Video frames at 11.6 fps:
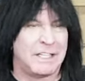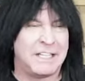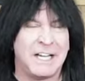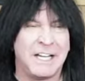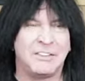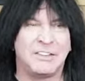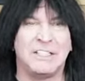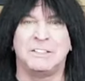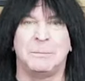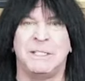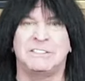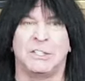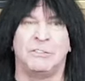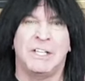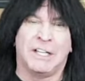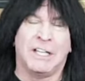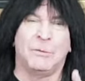And I think to myself,
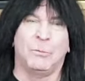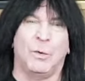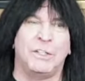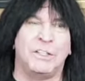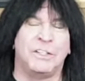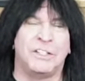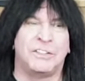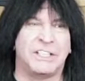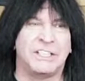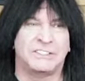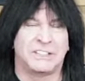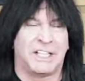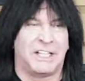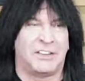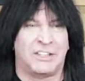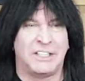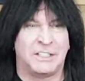and one of the things that I
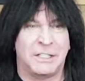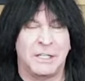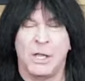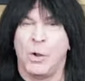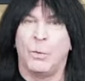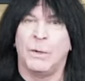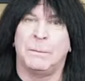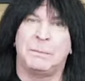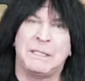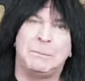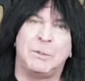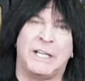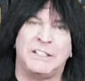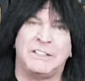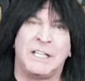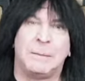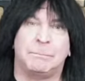think when people
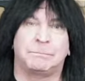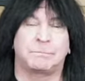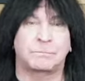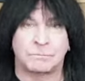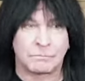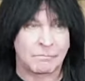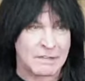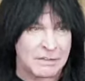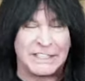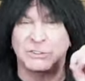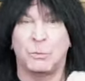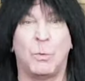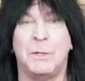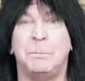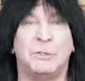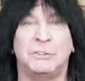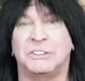write that, that's
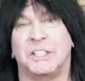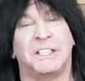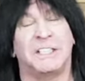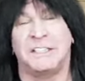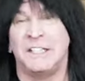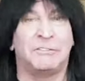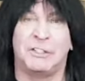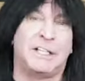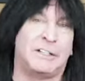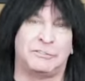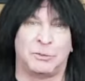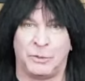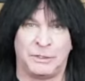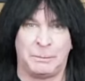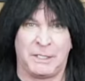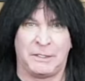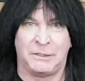one person I never have to
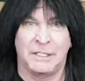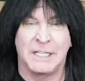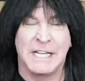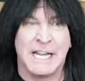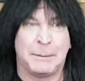worry about.